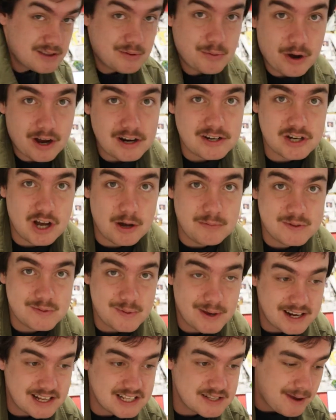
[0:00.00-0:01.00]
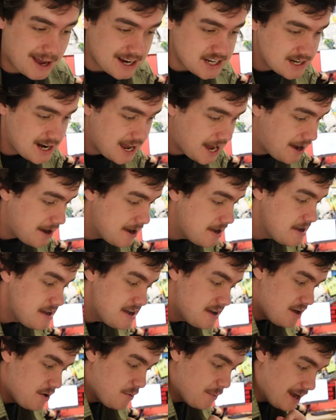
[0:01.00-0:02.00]
to the workshops. So we're gonna smash it out.
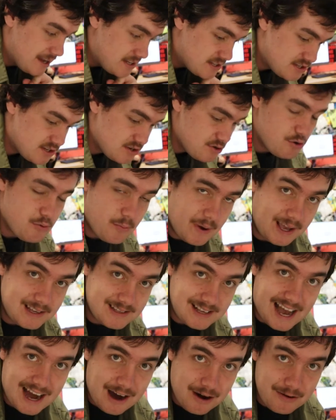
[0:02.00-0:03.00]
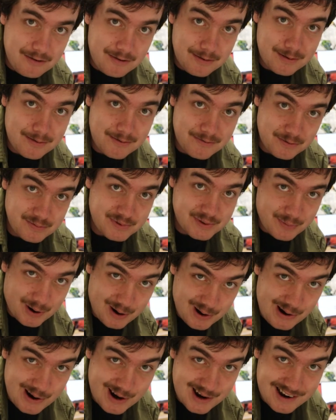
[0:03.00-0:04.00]
We're 2 weeks out from
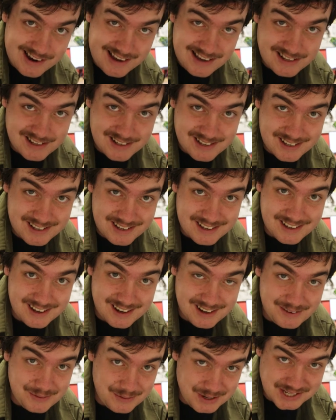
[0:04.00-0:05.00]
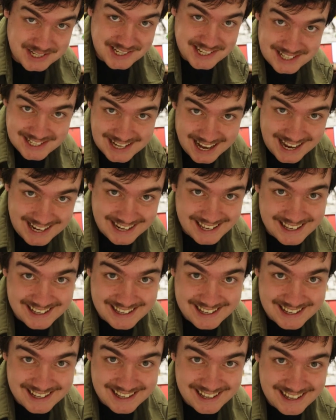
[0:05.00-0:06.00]
tomorrow, which is
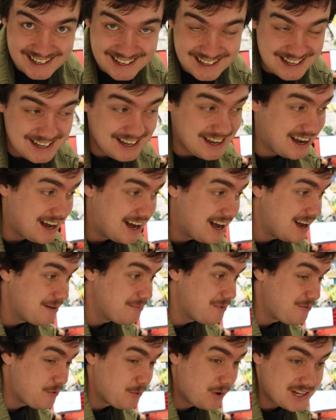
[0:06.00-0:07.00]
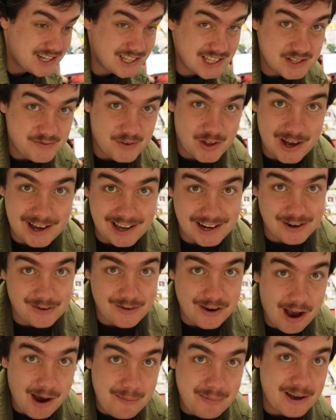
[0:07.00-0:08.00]
exciting. If you're watching this vlog and
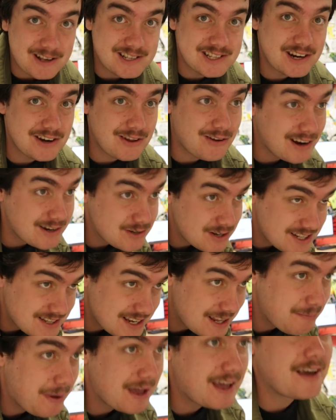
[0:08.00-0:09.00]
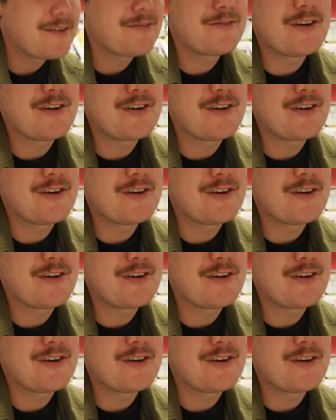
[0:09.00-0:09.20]
you're a young person and you're interested in making